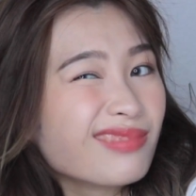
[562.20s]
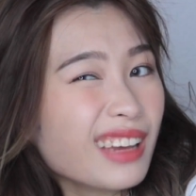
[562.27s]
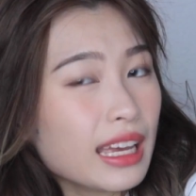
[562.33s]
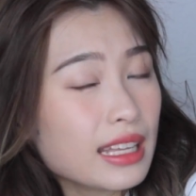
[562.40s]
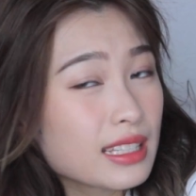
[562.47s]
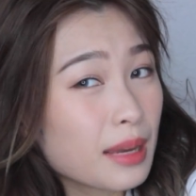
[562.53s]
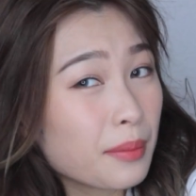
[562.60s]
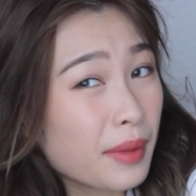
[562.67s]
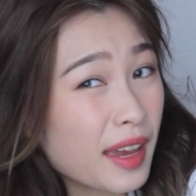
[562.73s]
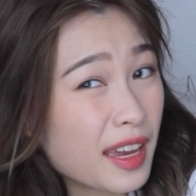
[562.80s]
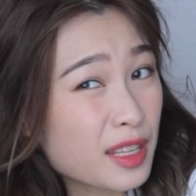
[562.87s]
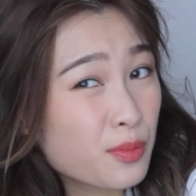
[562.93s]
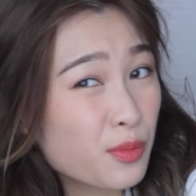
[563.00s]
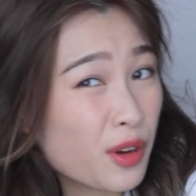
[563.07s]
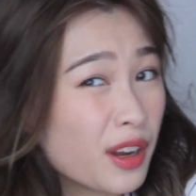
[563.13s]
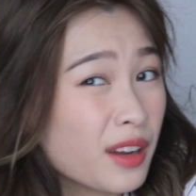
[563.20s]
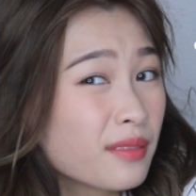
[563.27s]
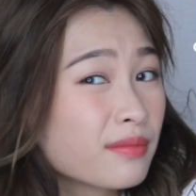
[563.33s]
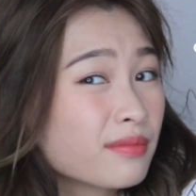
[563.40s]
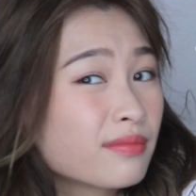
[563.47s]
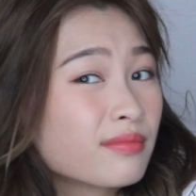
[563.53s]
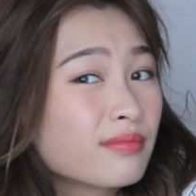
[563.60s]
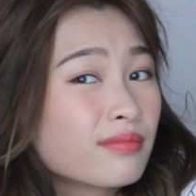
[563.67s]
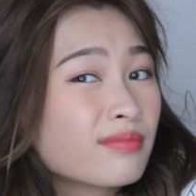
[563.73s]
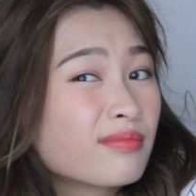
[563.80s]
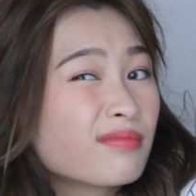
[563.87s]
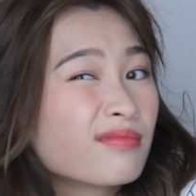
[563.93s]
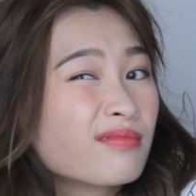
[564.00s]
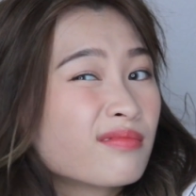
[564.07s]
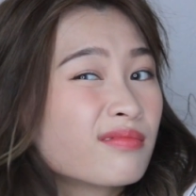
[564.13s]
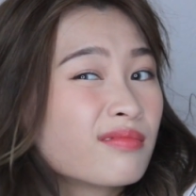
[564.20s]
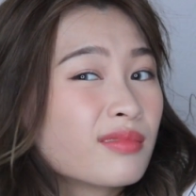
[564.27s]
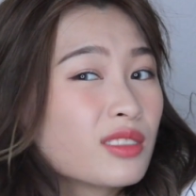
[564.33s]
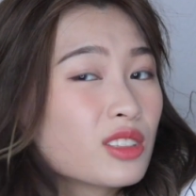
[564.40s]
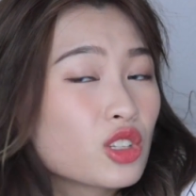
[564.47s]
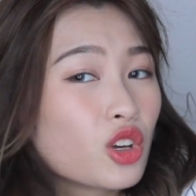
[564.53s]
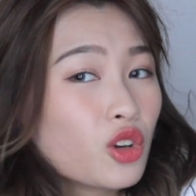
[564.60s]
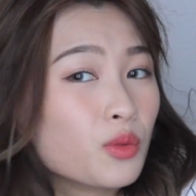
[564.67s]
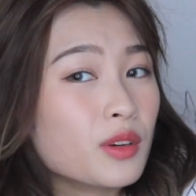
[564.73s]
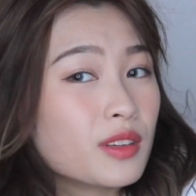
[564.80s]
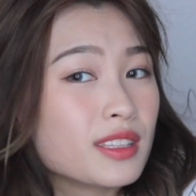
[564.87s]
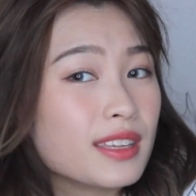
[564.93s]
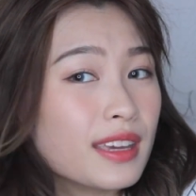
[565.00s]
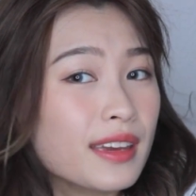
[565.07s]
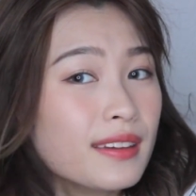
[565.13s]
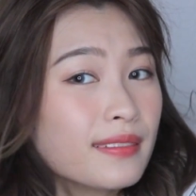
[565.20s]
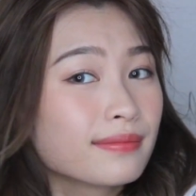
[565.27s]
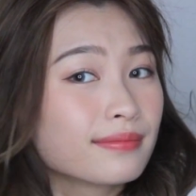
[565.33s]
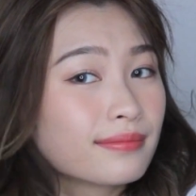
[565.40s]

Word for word: add some hairspray. So we will see.